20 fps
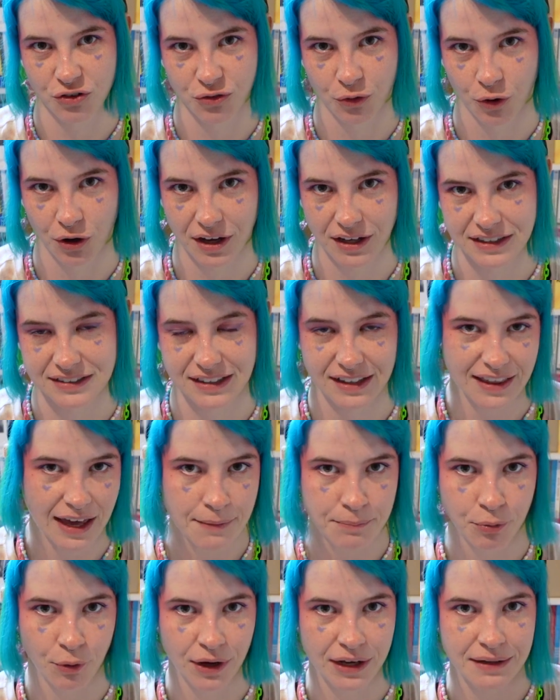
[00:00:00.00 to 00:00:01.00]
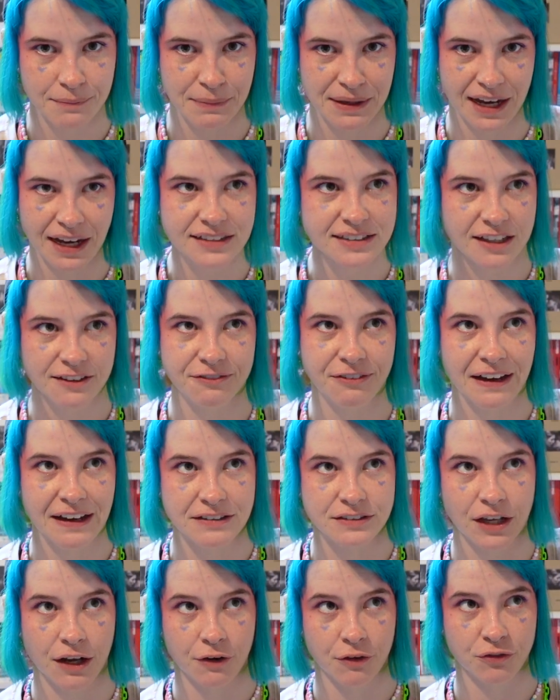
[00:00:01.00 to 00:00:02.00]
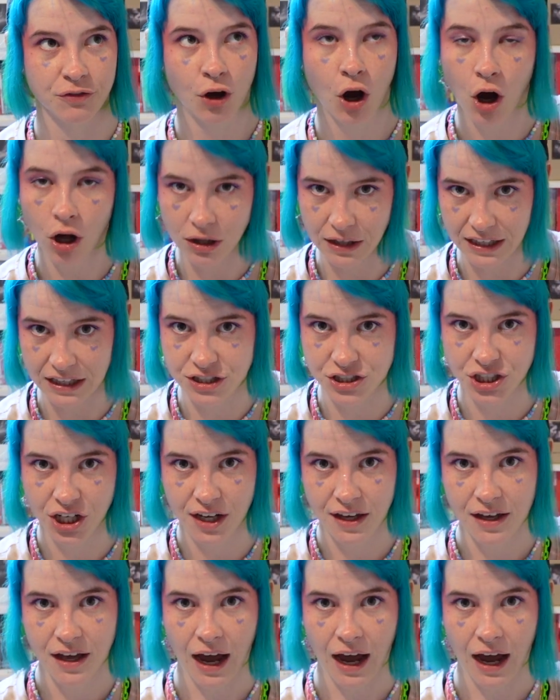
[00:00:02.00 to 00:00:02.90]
for it. Because at that point, because I failed out of college,